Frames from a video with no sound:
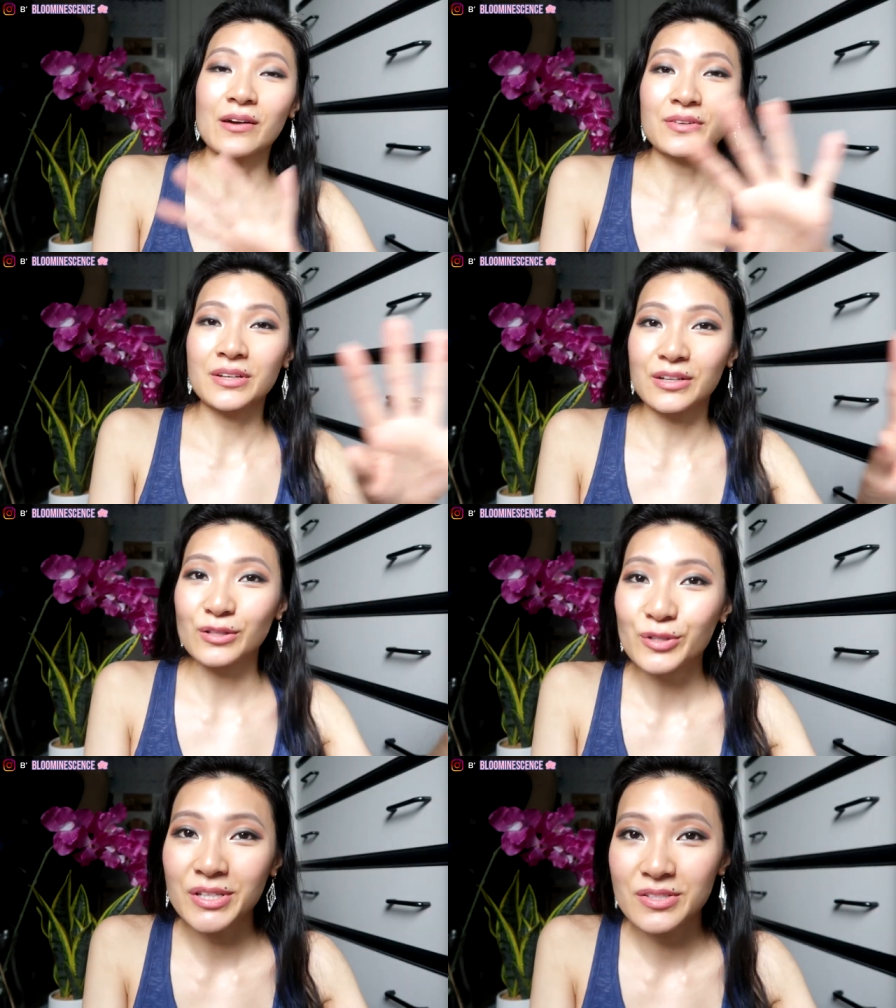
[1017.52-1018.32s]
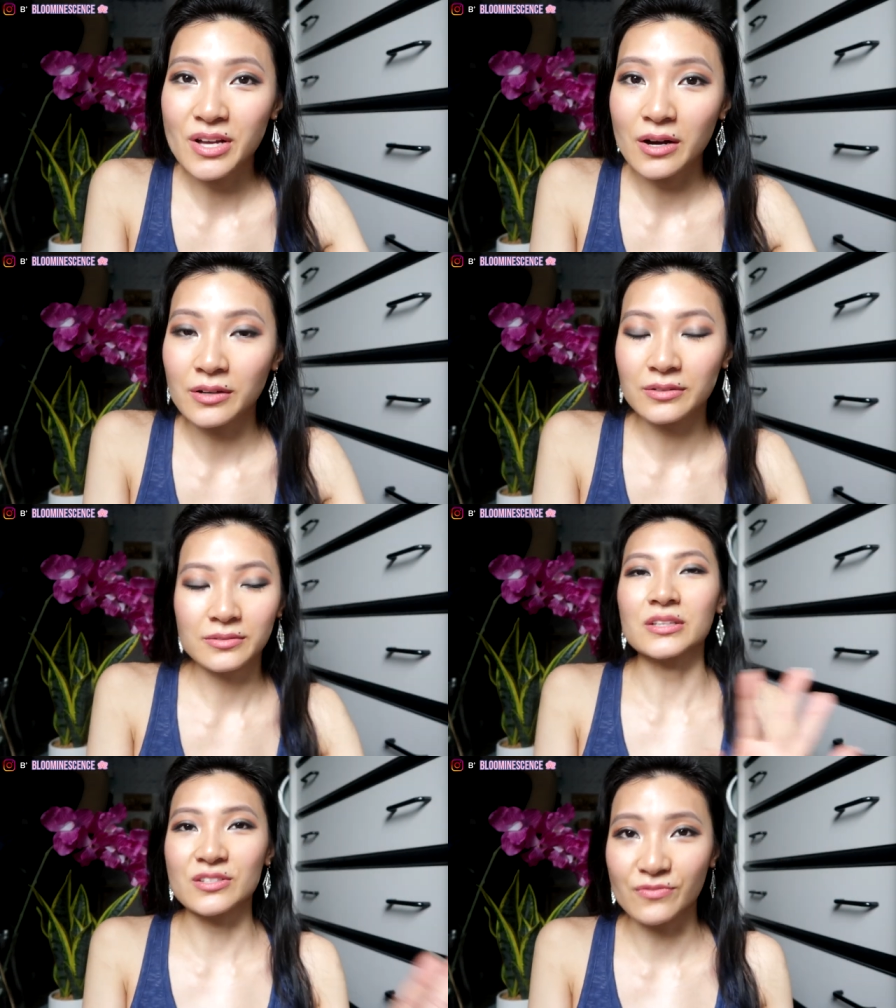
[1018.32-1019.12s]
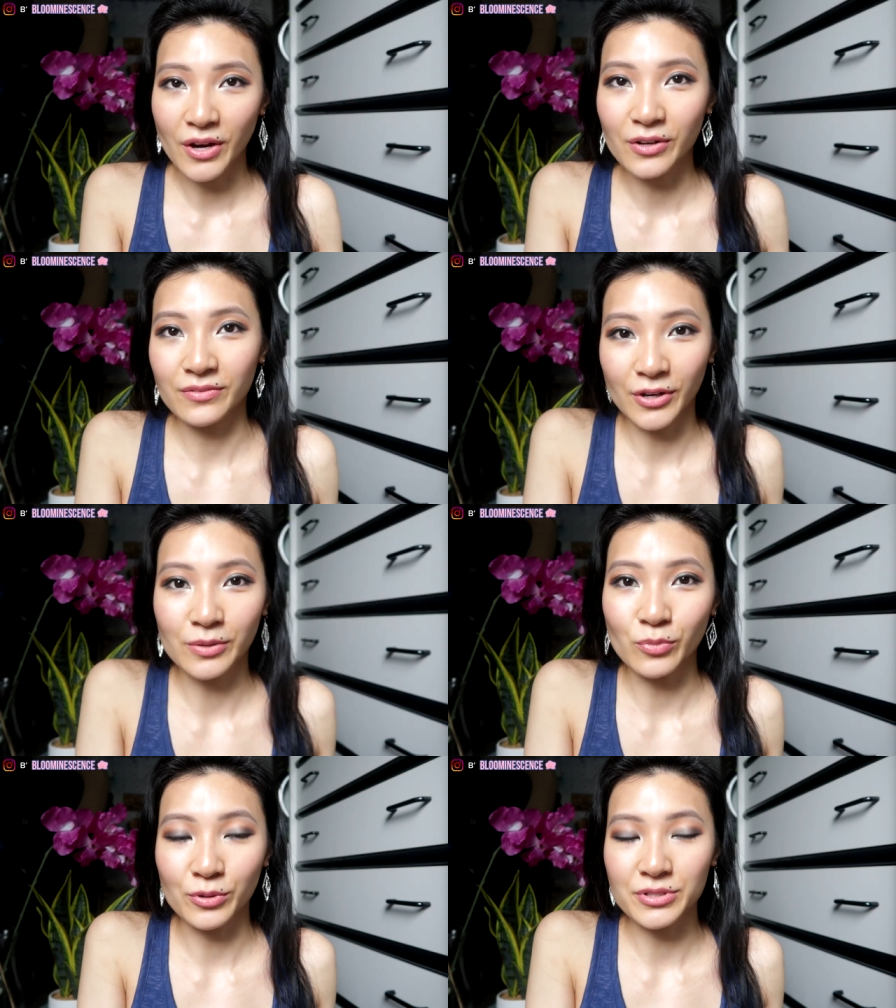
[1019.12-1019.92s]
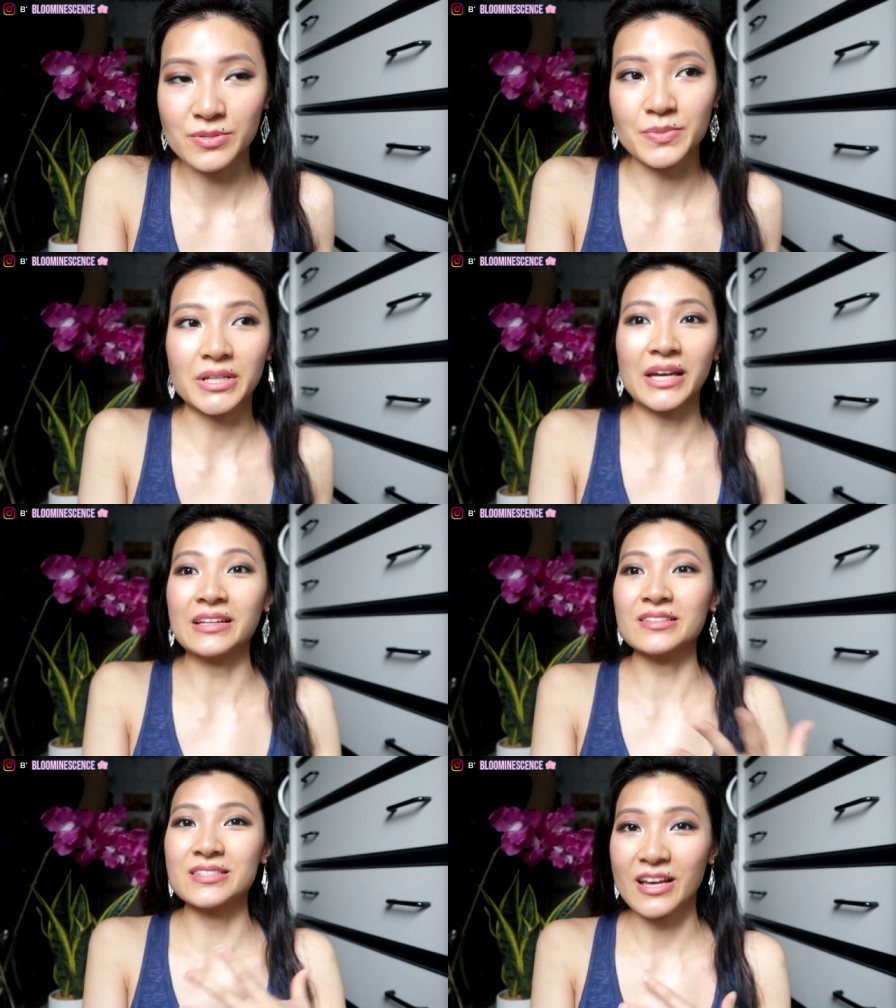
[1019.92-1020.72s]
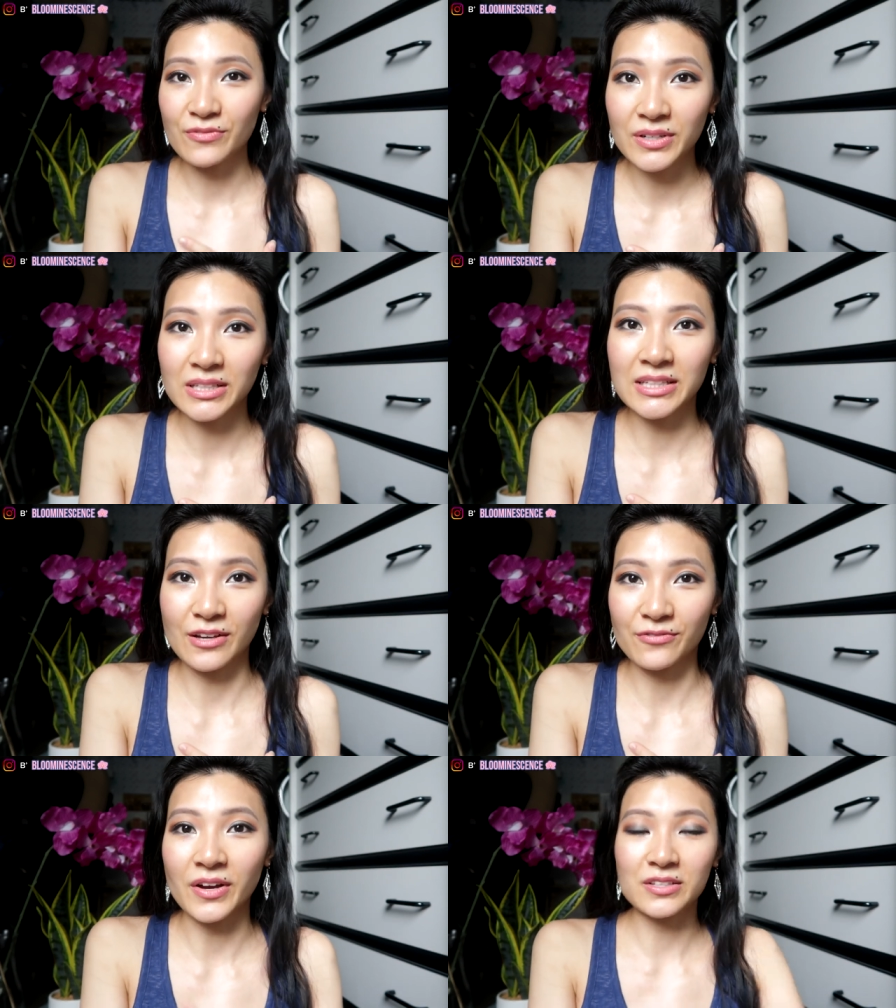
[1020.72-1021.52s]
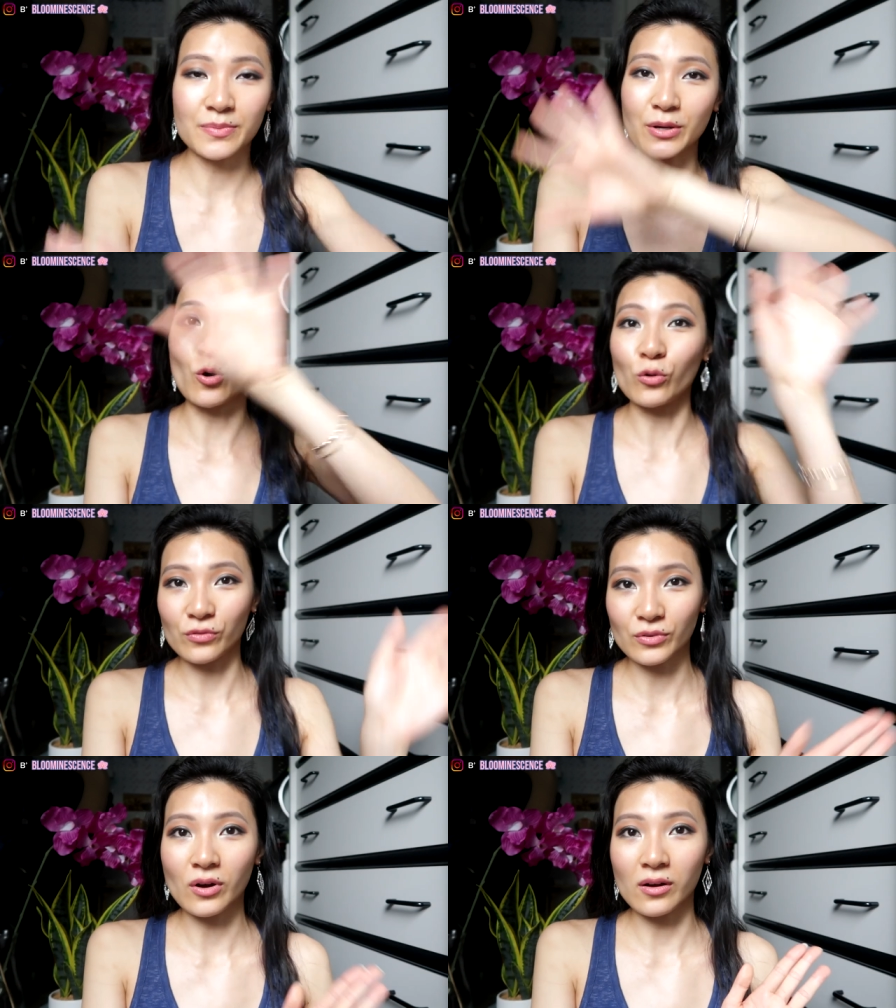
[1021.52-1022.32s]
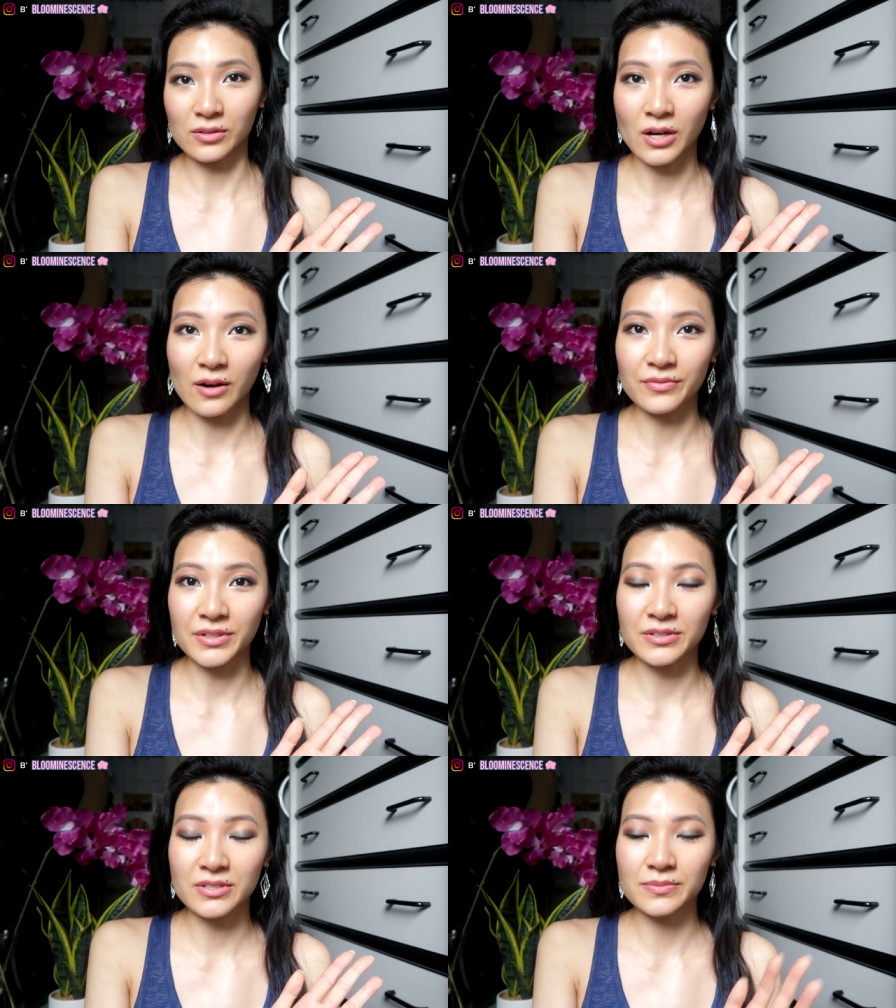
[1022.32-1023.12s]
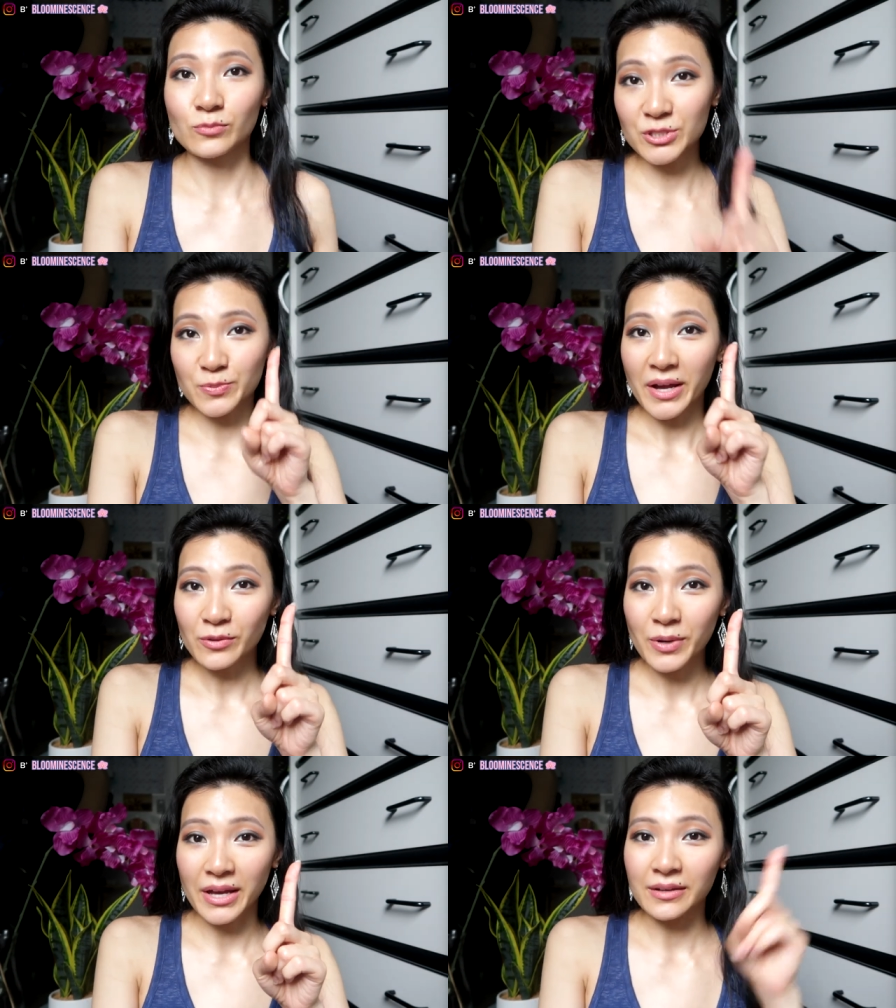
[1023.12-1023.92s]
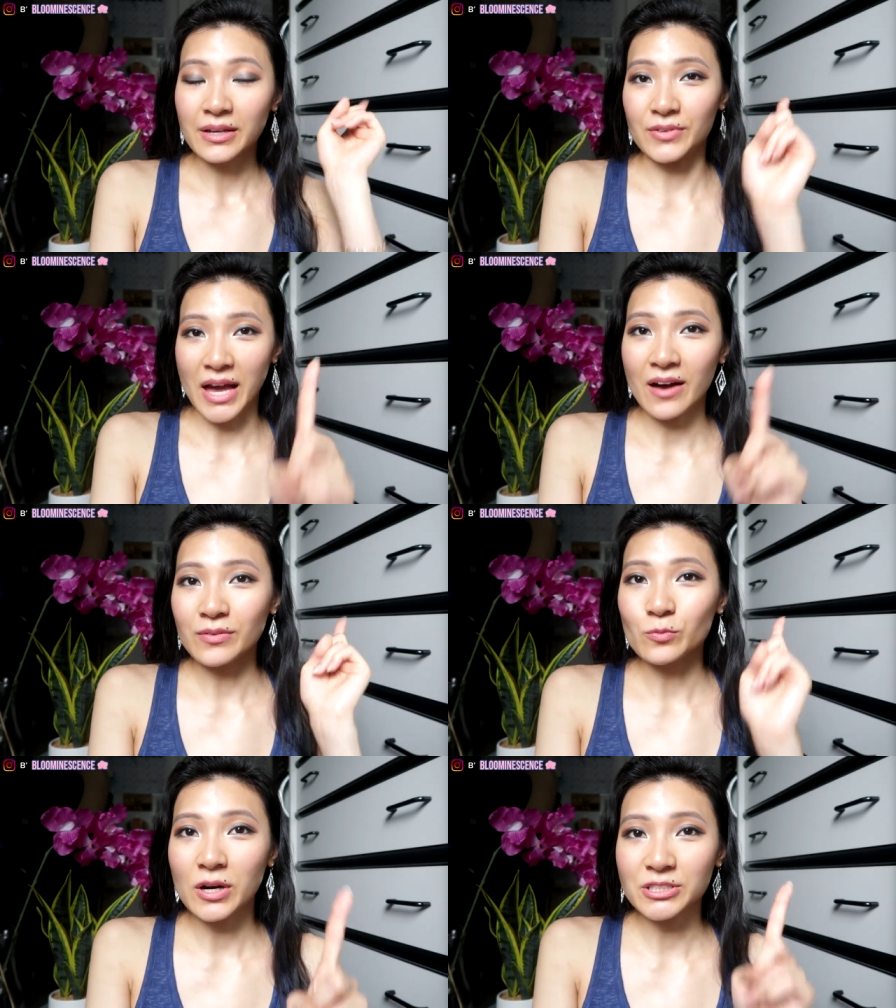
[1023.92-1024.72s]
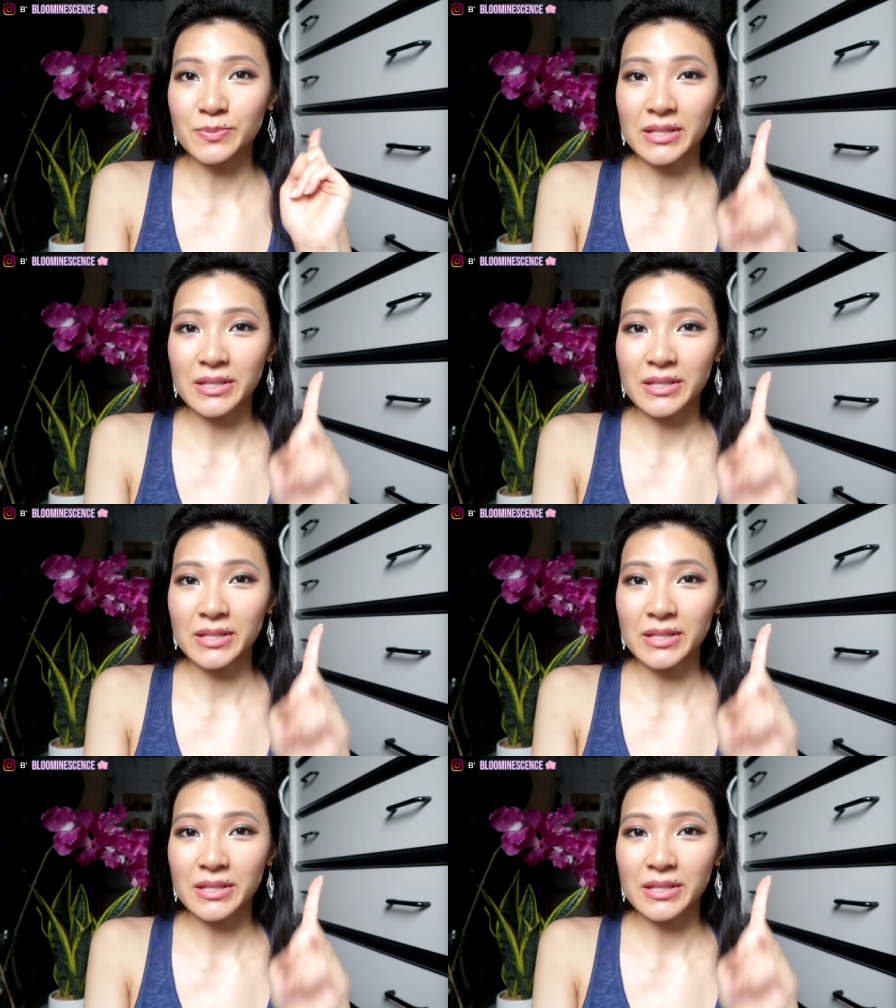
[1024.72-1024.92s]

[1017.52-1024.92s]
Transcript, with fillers: having a clean tongue, it's very, very important to me and it definitely affects my overall confidence. Which by the way, if you haven't watched